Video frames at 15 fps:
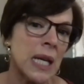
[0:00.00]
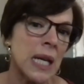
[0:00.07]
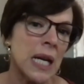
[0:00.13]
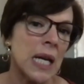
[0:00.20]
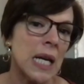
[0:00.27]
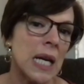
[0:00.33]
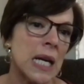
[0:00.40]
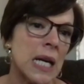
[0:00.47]

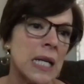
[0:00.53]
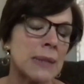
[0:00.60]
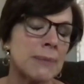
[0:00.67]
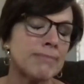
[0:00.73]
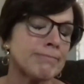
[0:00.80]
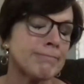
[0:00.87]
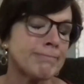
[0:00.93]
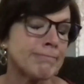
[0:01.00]

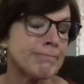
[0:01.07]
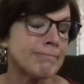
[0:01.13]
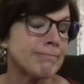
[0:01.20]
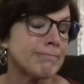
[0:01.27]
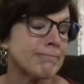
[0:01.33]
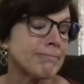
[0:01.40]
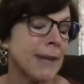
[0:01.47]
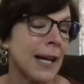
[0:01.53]

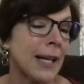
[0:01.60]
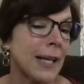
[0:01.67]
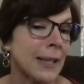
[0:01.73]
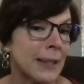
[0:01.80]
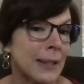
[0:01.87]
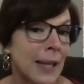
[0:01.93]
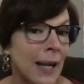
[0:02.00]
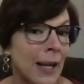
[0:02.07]

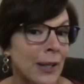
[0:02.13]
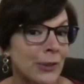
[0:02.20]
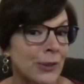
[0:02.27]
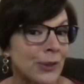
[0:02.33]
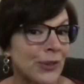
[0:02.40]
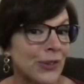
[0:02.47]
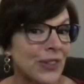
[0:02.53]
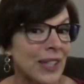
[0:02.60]
I hired
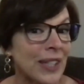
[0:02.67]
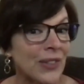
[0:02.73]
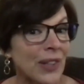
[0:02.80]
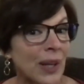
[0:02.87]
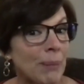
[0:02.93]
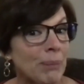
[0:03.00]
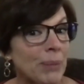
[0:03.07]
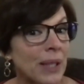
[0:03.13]
Khristine's
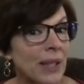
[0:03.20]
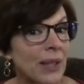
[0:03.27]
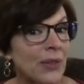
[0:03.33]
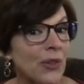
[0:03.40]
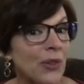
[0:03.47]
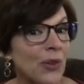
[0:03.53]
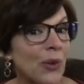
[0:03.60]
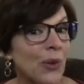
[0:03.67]
company
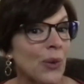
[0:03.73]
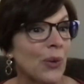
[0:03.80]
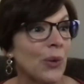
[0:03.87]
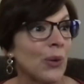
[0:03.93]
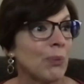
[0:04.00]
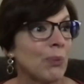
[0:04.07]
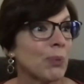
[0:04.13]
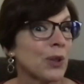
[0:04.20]

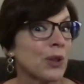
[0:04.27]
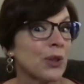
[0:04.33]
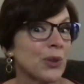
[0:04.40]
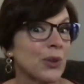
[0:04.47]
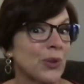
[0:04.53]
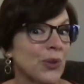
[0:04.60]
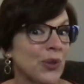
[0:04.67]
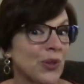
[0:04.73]
to
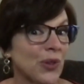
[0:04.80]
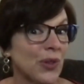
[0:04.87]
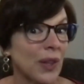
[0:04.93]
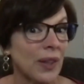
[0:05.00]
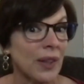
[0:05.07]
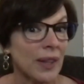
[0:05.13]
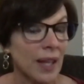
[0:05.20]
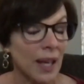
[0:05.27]
produce
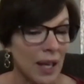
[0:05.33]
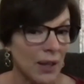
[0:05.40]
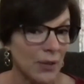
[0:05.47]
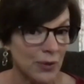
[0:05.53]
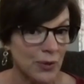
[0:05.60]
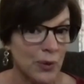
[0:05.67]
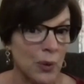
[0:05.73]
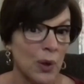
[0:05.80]
that
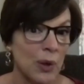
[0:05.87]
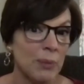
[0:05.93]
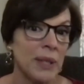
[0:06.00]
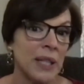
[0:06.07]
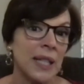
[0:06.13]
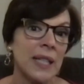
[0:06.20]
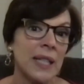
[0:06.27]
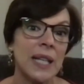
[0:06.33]
for
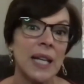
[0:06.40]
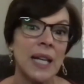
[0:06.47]
me.